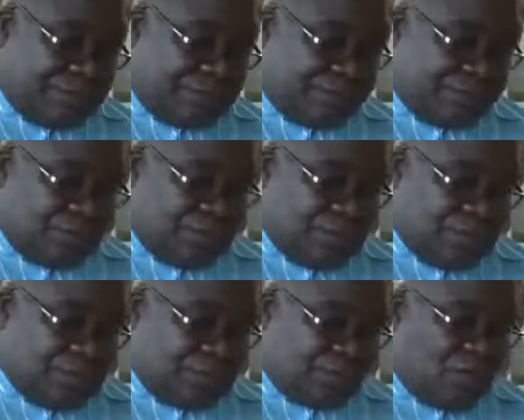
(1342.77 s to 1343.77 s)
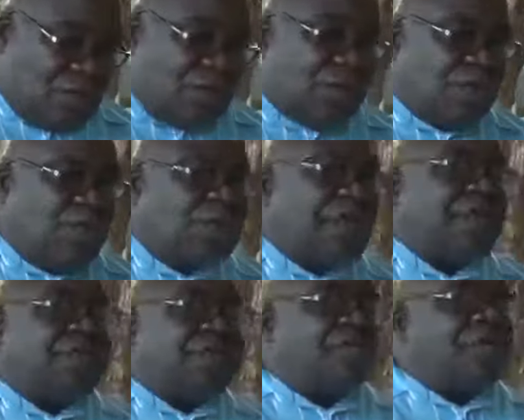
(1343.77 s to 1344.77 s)
So we asked them to come
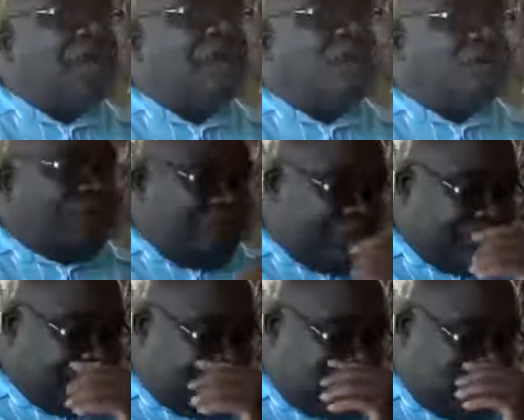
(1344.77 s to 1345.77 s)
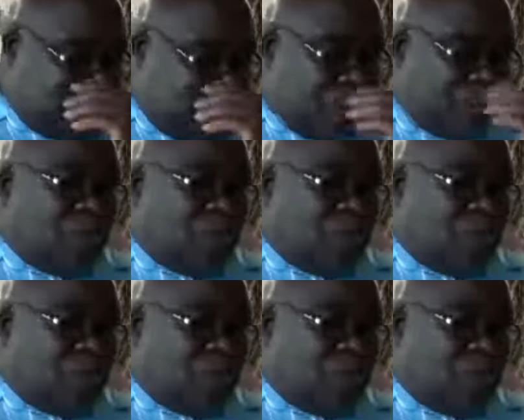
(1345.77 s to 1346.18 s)
over to the Blue House,